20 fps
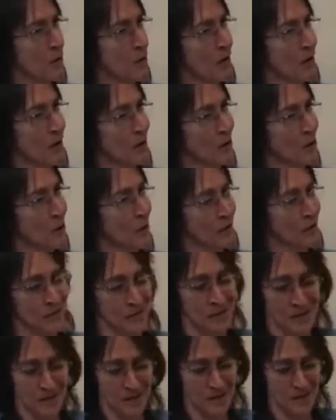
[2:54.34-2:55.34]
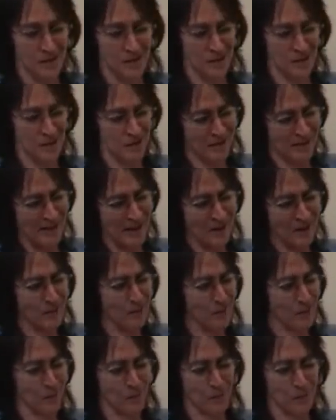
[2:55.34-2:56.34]
snowball, I call it, to, to
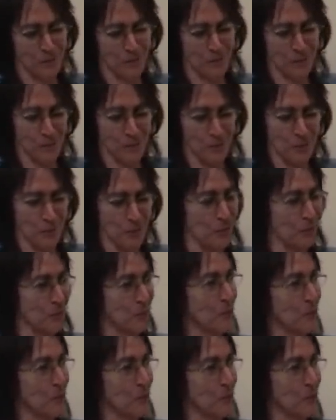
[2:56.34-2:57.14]
account oh. for, for